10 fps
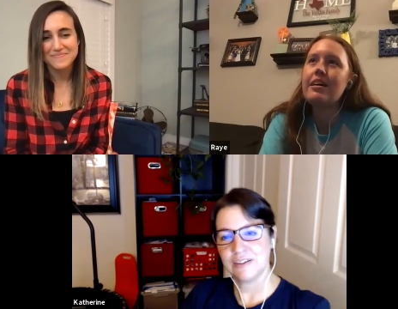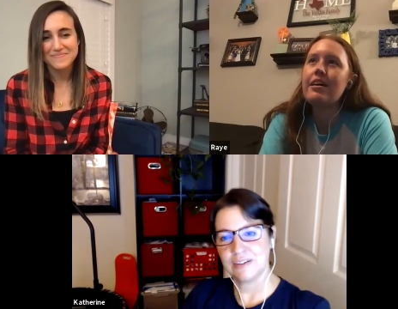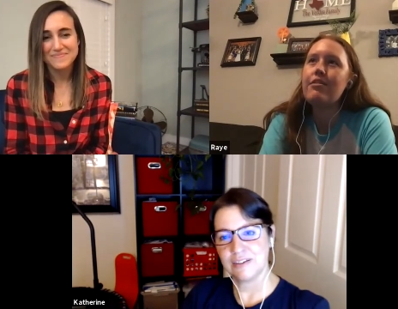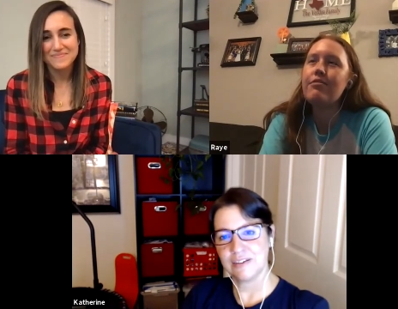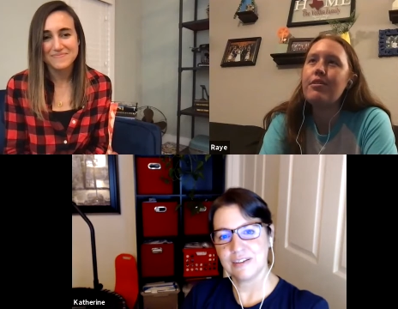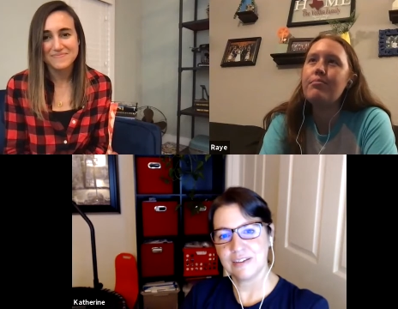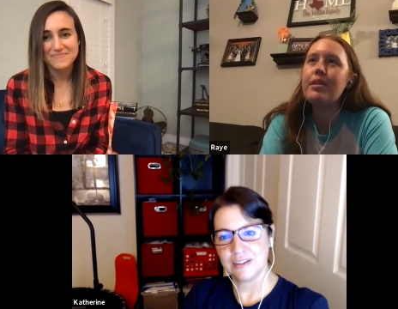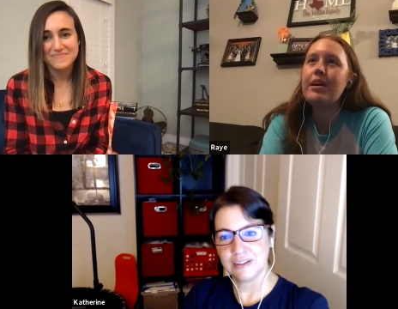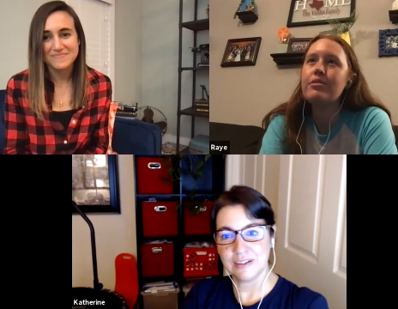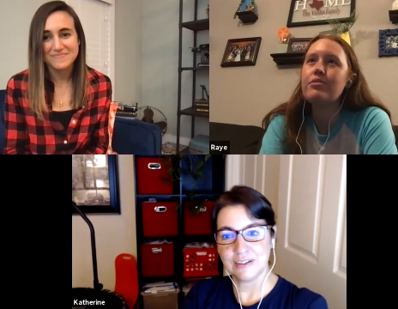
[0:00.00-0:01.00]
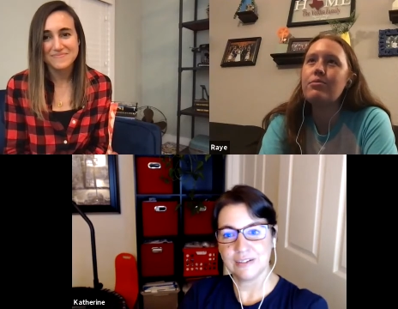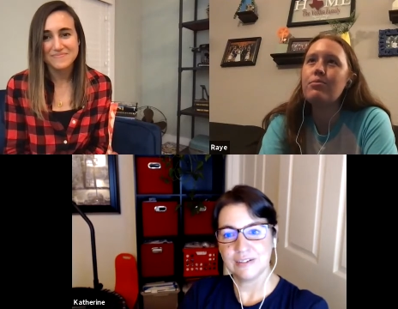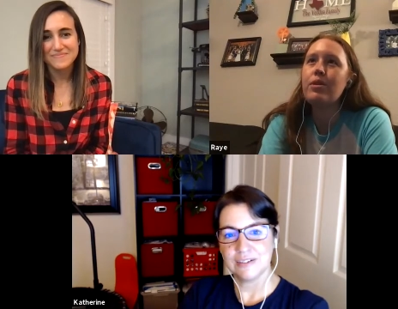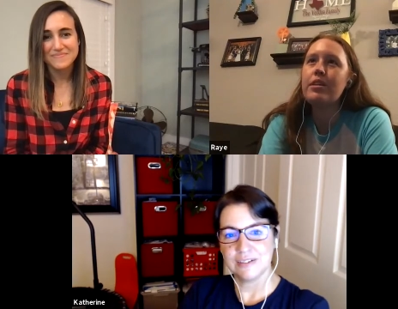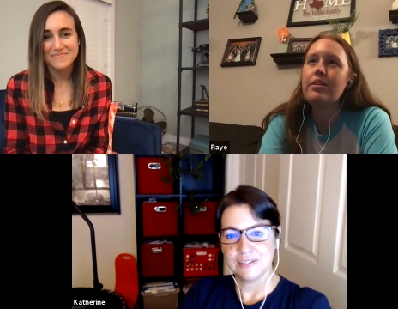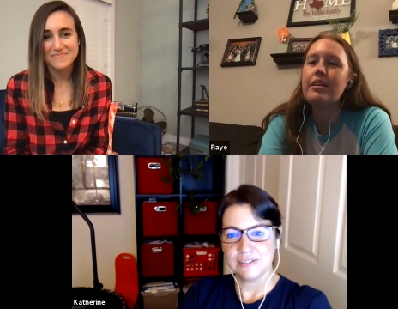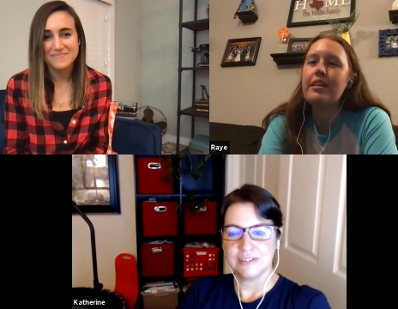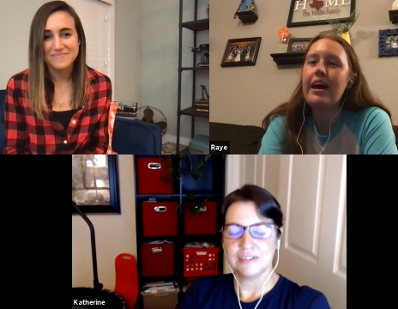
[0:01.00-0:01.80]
Speaker 1: of him, but I was wondering